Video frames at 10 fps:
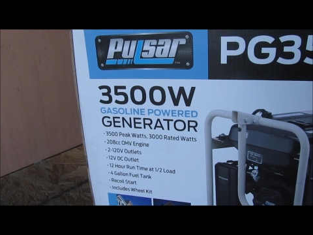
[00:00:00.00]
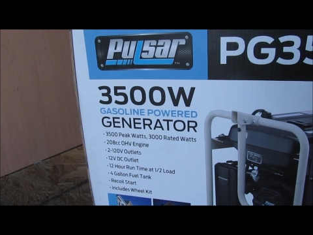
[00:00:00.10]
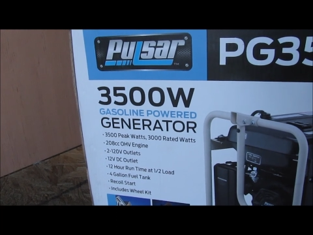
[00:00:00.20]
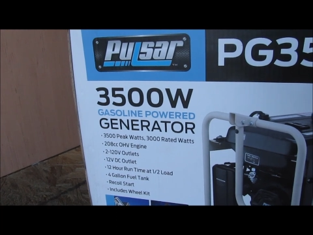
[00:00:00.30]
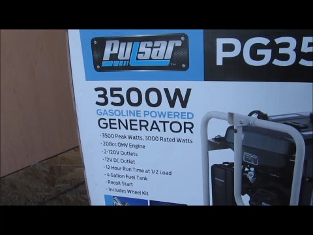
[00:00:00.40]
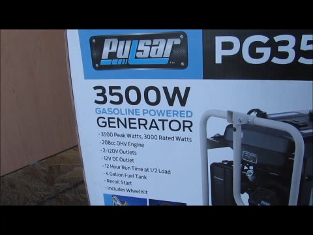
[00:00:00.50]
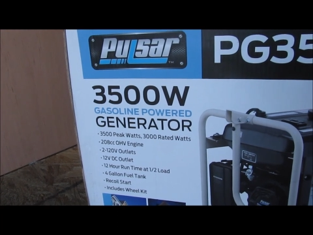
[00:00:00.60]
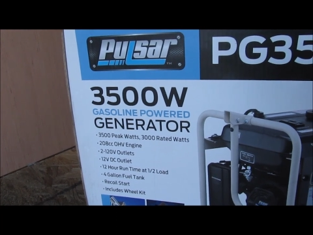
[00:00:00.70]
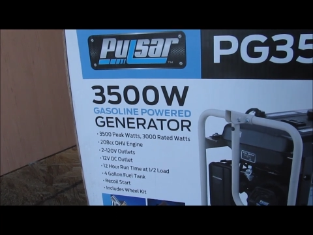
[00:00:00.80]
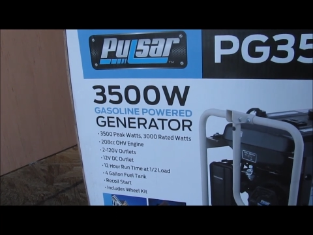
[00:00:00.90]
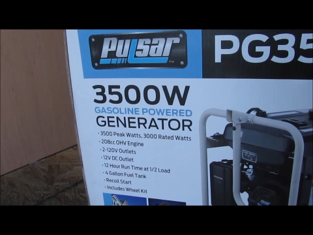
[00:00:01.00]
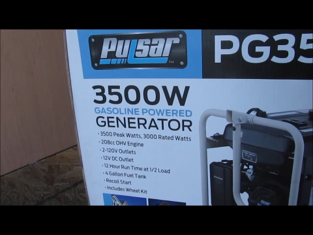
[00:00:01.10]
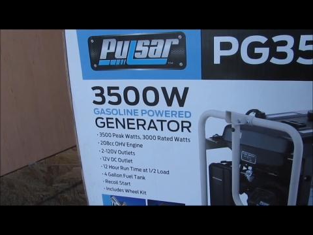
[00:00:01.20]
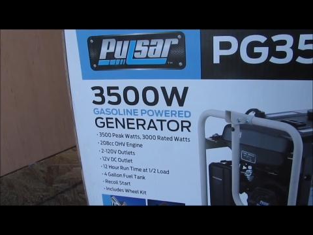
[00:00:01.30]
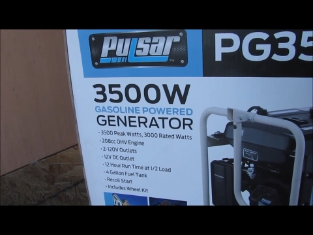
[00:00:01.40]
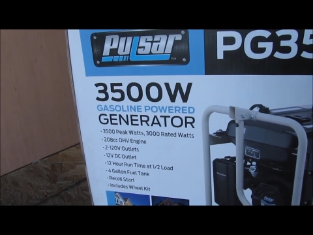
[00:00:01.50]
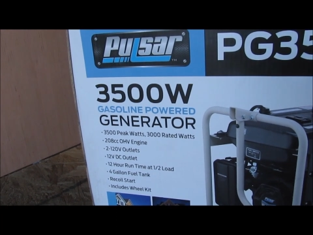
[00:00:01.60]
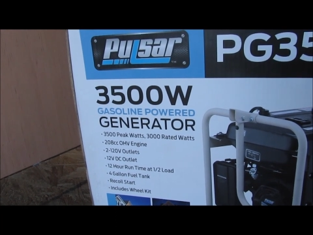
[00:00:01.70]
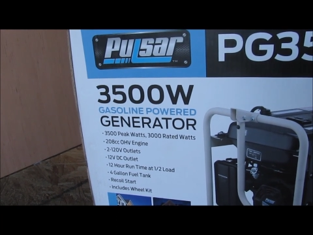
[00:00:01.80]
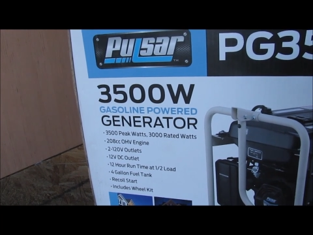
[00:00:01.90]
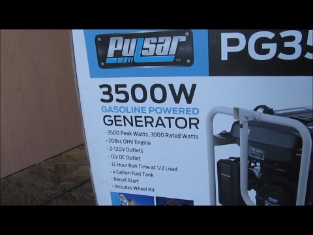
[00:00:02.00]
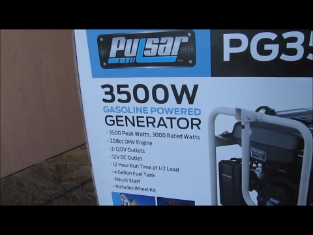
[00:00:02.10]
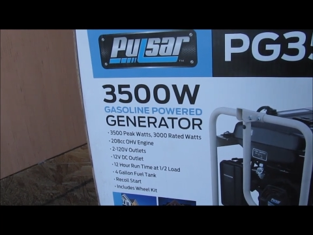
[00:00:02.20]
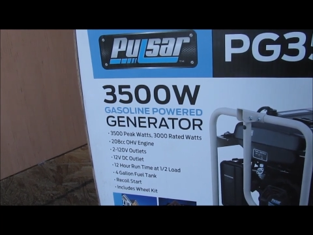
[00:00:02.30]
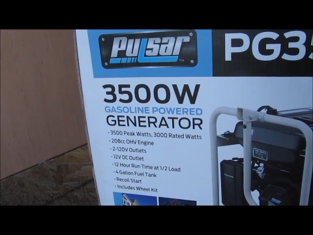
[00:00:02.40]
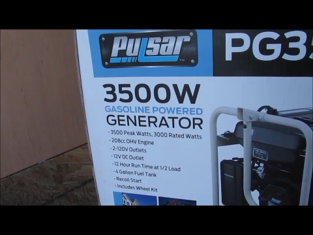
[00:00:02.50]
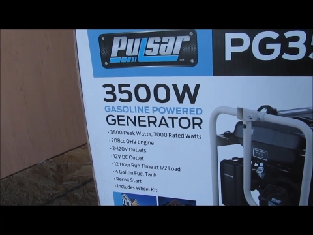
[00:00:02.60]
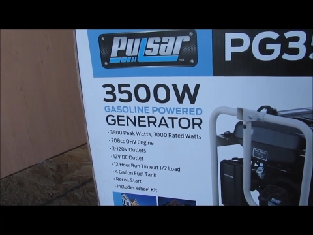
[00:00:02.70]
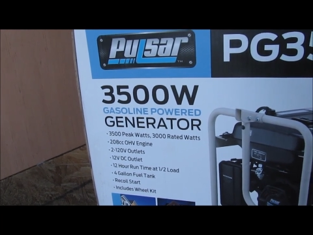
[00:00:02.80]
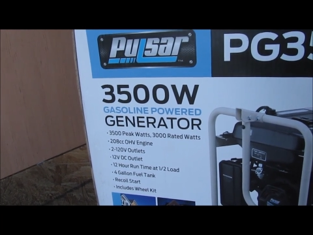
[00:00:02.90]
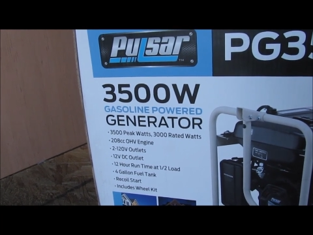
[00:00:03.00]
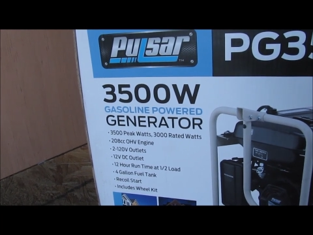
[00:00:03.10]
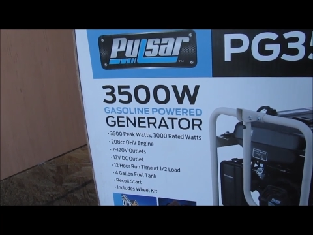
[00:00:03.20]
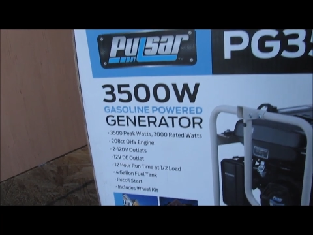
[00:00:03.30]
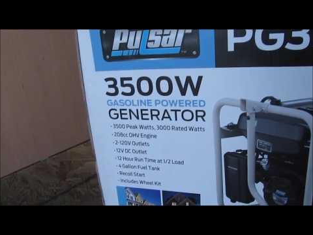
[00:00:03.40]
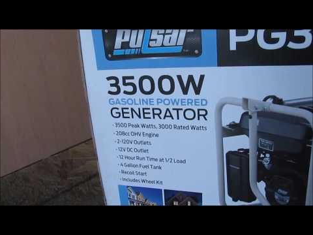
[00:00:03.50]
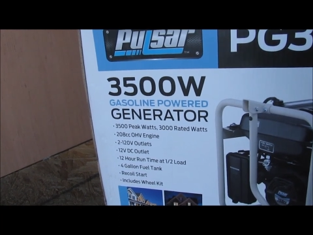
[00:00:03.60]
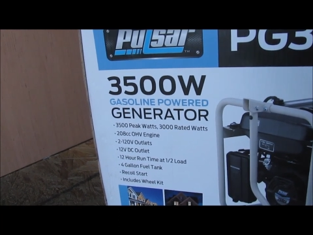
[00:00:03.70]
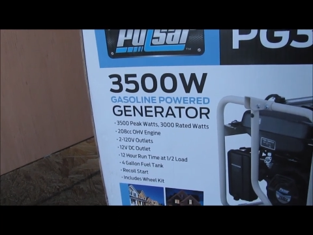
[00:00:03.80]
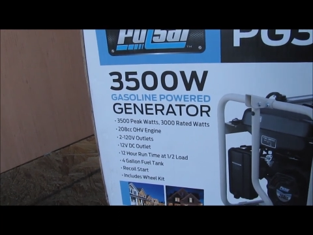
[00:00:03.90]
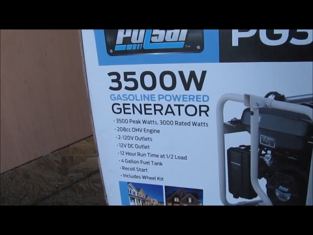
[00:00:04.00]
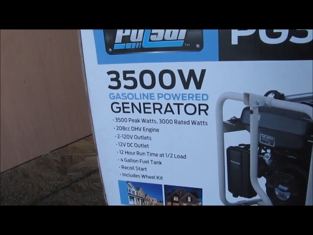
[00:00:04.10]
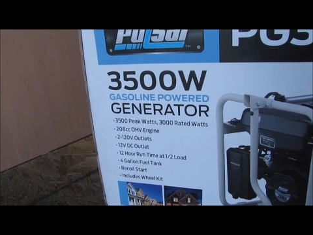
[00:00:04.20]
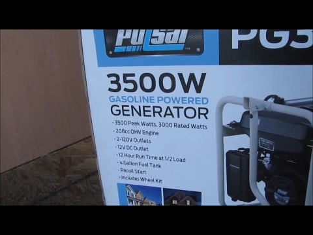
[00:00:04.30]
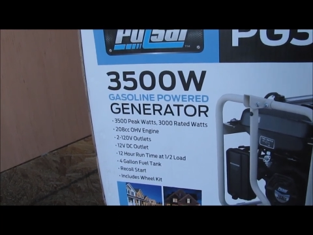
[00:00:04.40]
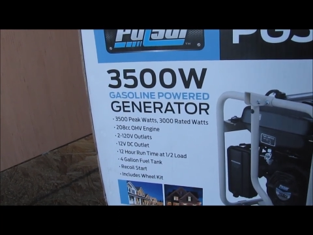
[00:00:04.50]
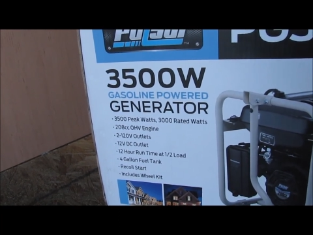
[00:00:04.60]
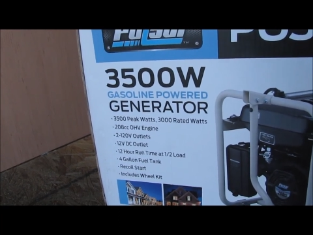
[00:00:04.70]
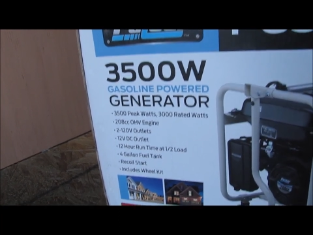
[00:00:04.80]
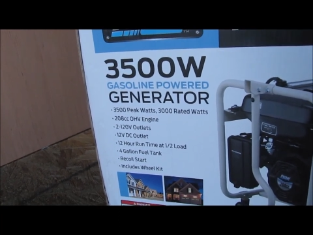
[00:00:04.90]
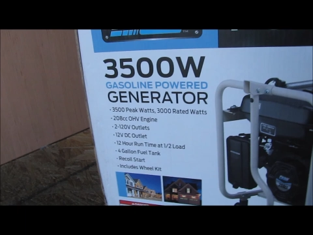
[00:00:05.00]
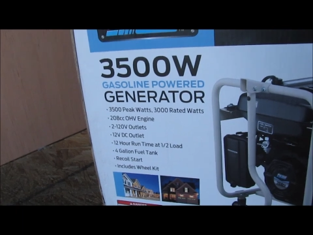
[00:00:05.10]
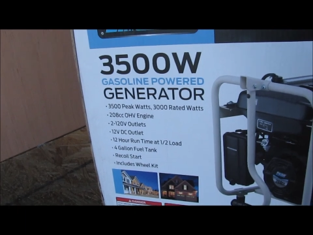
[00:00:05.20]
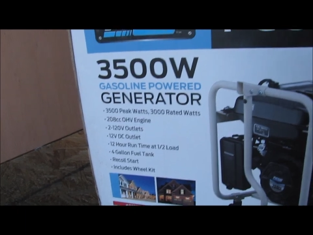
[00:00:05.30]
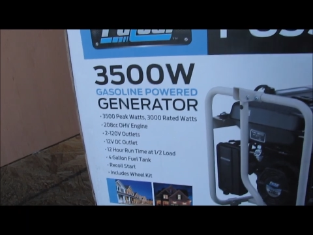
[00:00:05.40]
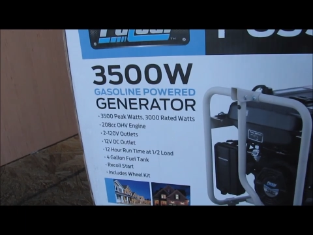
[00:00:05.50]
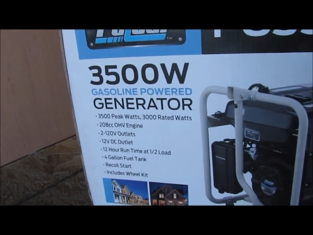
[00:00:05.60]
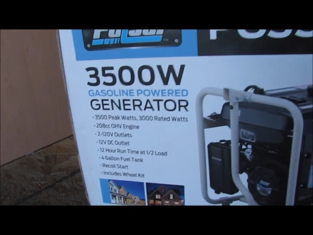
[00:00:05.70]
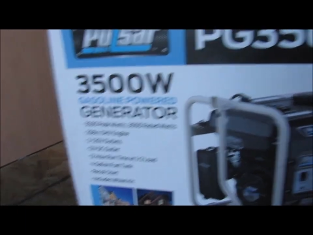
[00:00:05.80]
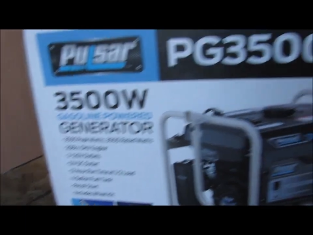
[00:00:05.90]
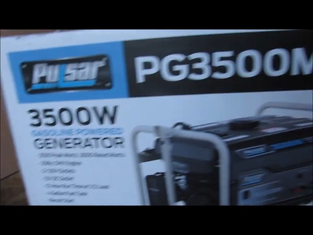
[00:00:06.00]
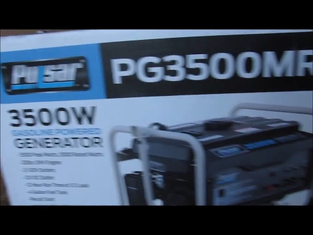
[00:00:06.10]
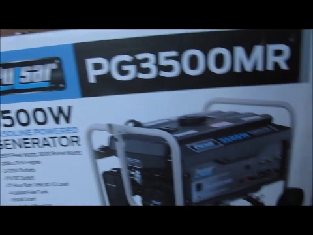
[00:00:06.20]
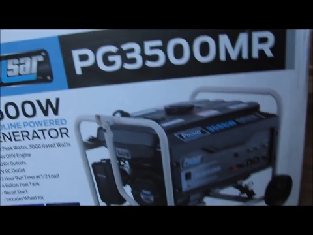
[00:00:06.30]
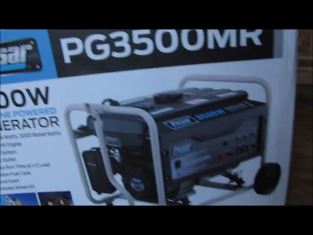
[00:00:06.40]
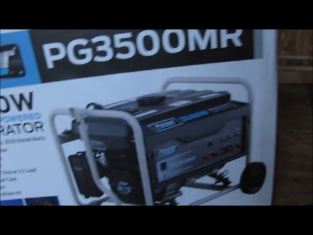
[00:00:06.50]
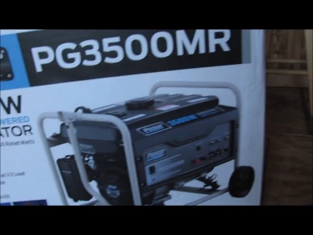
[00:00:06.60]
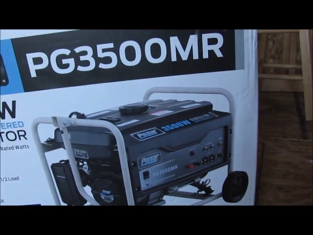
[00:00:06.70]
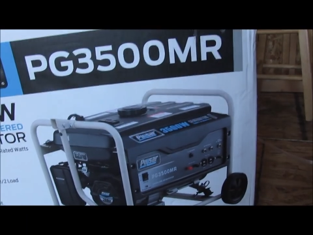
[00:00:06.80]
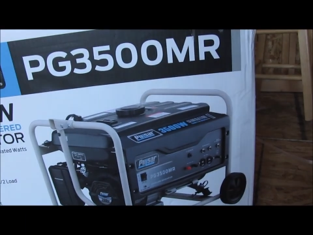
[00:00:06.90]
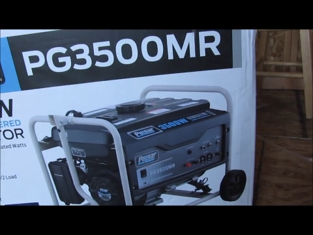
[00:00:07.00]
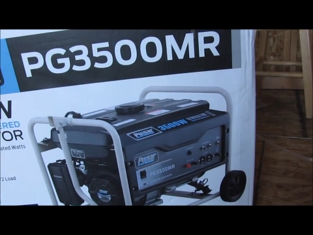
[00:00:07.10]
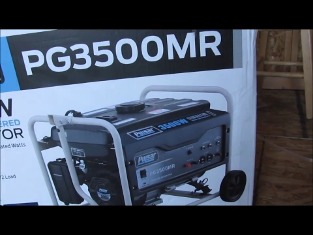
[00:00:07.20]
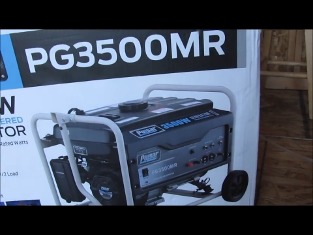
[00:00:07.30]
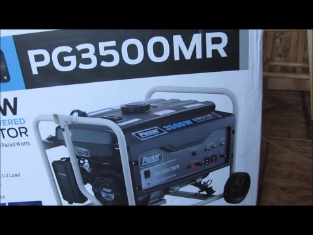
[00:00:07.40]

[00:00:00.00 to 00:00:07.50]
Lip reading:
Nobody's mouth can be seen.